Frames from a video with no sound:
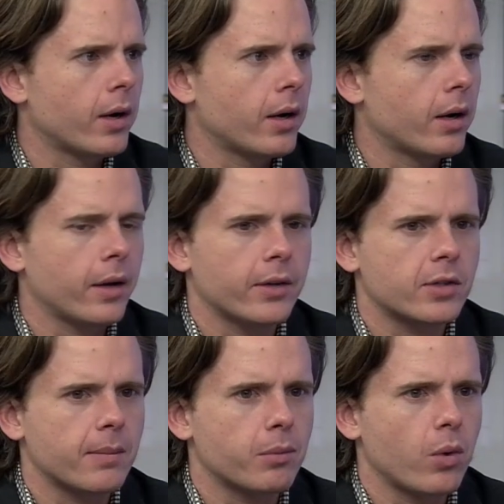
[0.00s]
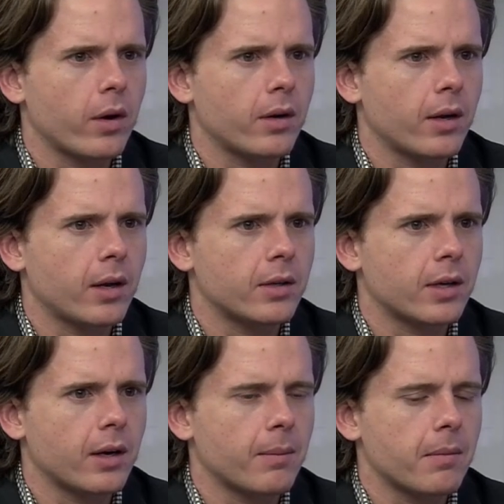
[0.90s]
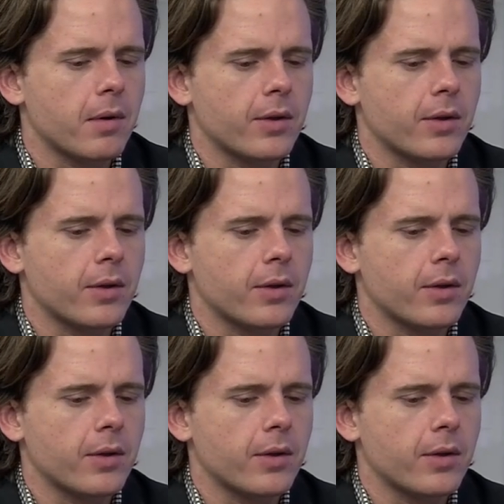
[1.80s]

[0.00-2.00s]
uh, at some point, and um,